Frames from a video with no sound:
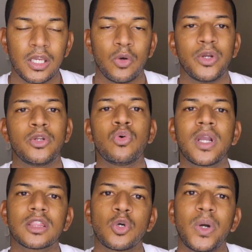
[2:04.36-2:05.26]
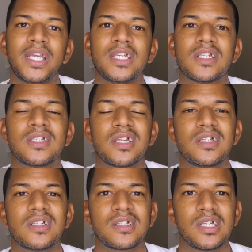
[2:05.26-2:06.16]
When you look at the way he set
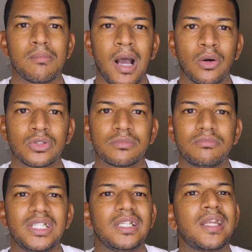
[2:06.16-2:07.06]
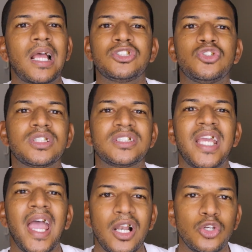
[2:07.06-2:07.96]
his team out, it does not
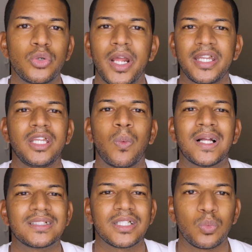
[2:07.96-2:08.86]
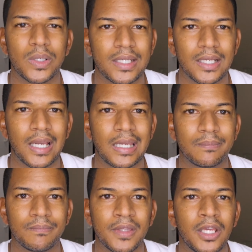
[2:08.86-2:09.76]
tell you that he wanted to win the
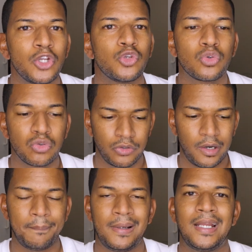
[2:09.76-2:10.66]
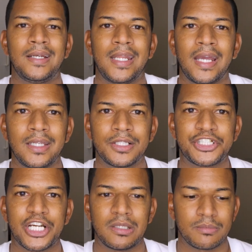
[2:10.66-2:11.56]
game. You do not play Daniel
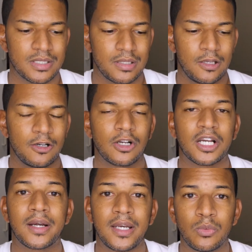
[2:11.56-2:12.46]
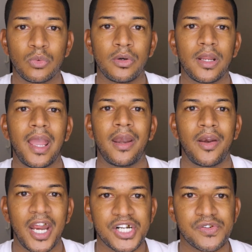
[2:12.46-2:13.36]
James, Greenwood and
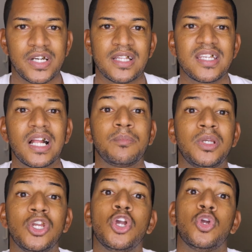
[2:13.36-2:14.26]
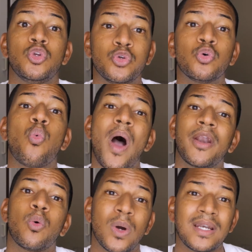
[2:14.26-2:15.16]
Rashford and tell me you want
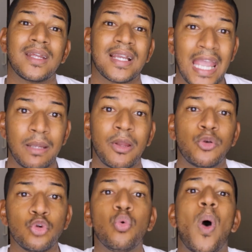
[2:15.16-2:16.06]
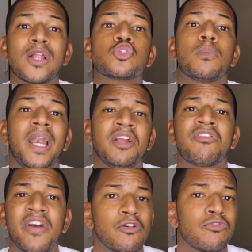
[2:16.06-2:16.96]
to win the game and you want to play
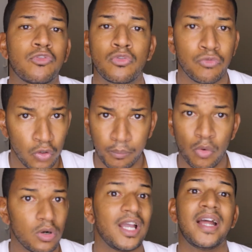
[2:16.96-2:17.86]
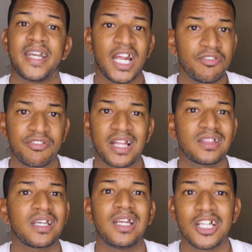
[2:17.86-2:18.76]
front foot football. That front
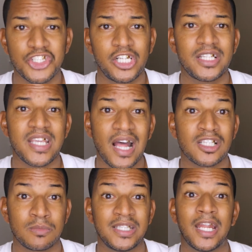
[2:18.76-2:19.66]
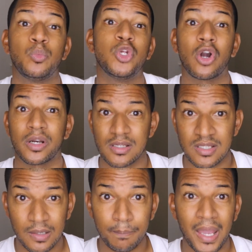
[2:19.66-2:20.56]
three literally tells me that we are going to
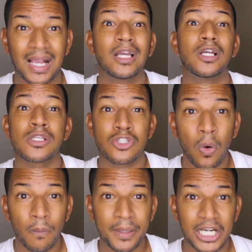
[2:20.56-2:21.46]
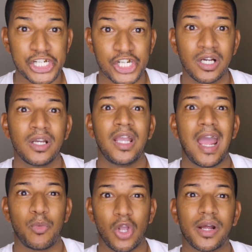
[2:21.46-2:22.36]
sit back, soak pressure,
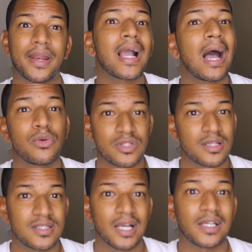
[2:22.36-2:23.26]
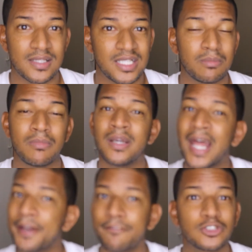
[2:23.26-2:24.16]
and we are going to counter attack the team.
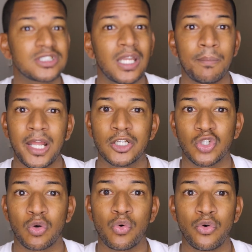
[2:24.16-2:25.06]
None of those 3 players are